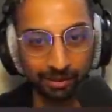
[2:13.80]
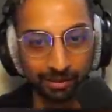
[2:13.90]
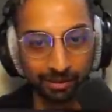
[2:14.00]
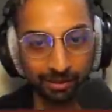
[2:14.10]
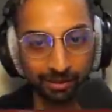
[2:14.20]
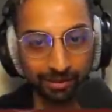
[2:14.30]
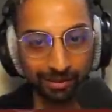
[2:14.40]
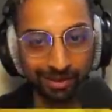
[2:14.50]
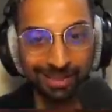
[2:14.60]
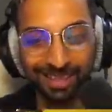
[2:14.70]
Good
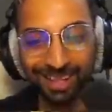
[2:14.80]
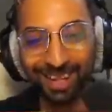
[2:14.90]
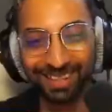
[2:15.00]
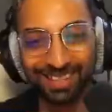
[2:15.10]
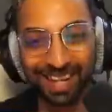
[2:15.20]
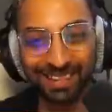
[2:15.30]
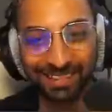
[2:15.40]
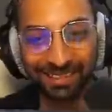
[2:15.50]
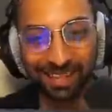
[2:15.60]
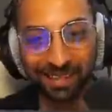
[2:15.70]
job. This guy's
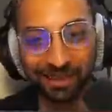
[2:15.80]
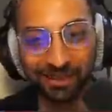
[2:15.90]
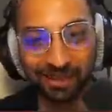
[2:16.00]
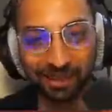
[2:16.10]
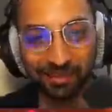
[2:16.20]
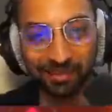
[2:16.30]
actually kind of wholesome.